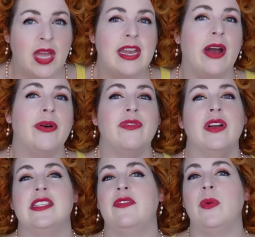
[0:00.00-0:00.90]
Now, of
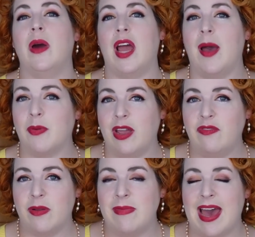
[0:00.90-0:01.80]
course, if you want to
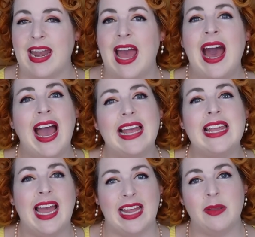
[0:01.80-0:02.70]
upgrade from that,
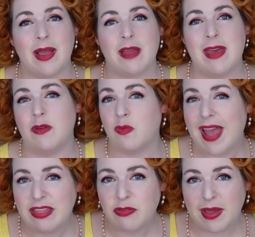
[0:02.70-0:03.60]
highly, highly recommend
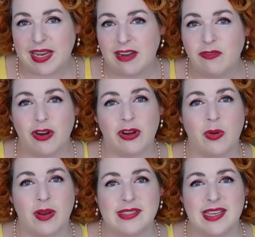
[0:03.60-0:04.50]
Red Threaded for her
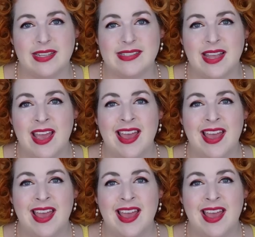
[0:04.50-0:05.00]
corsets.